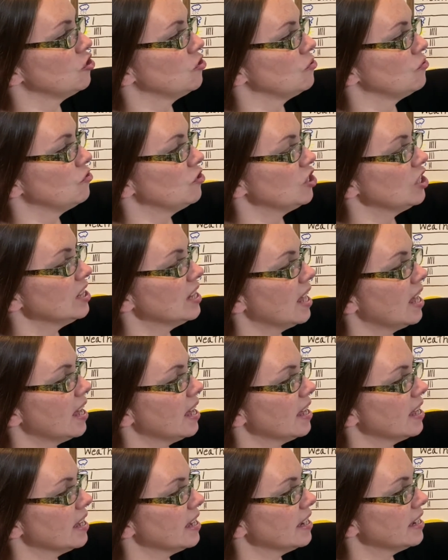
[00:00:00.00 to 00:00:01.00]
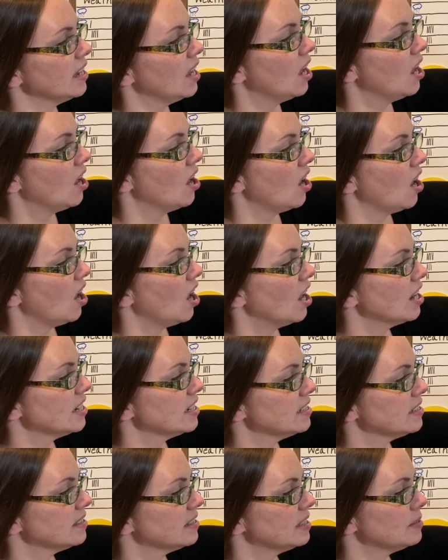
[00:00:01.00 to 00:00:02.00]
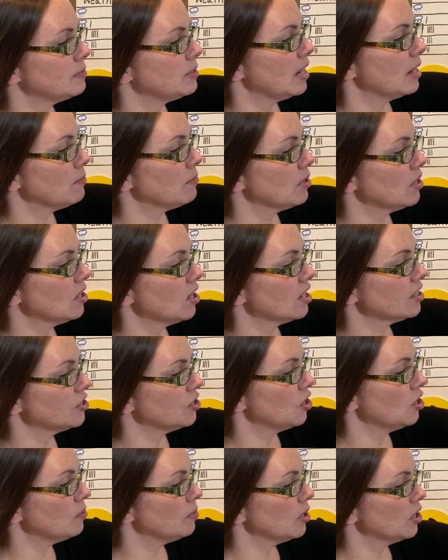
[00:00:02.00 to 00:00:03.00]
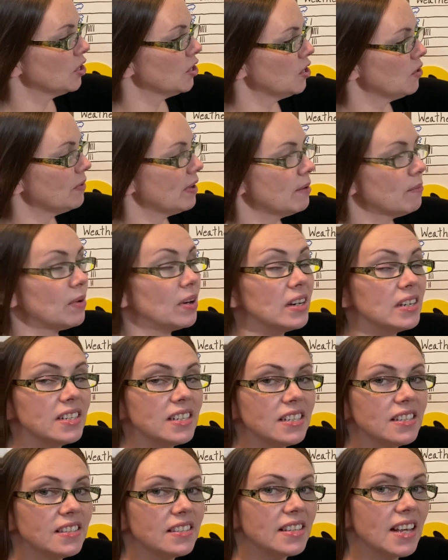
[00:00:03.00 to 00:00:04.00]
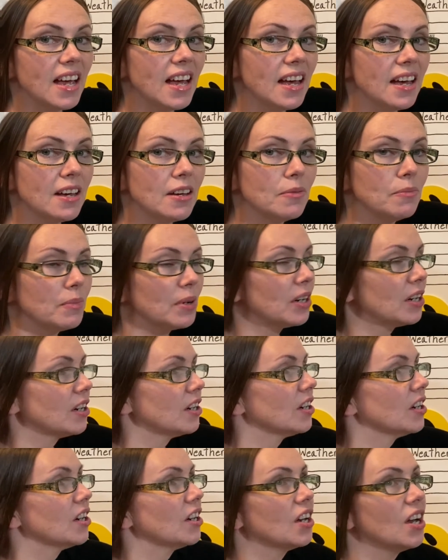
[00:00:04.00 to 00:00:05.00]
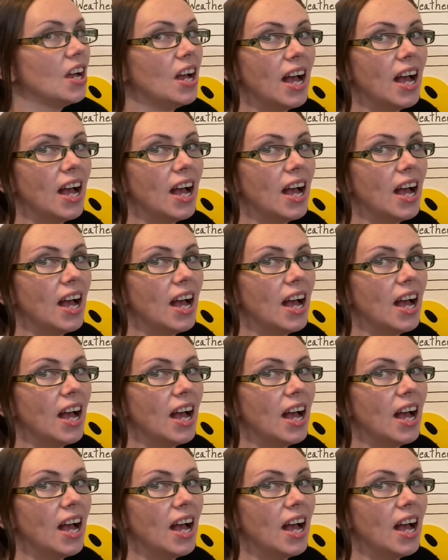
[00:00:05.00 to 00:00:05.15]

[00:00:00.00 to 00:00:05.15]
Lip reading: July, August, September, October, November, December.